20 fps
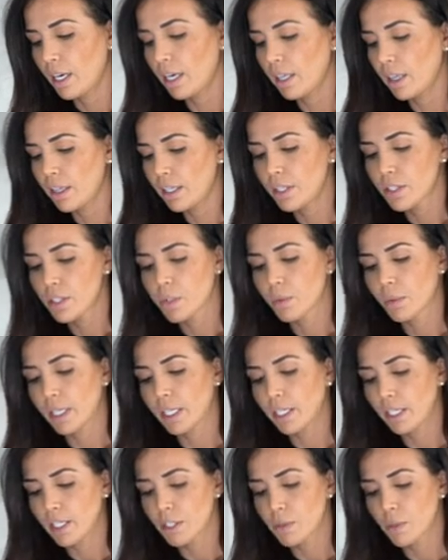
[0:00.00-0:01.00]
And this
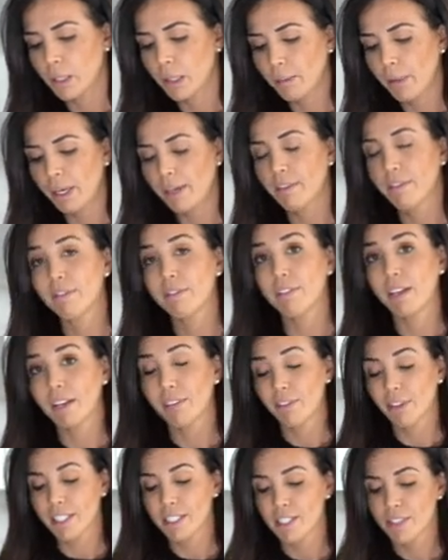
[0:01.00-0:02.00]
one is one of my
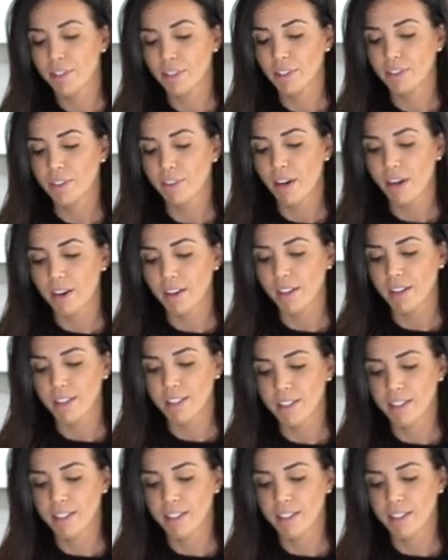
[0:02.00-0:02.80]
favorites for fall.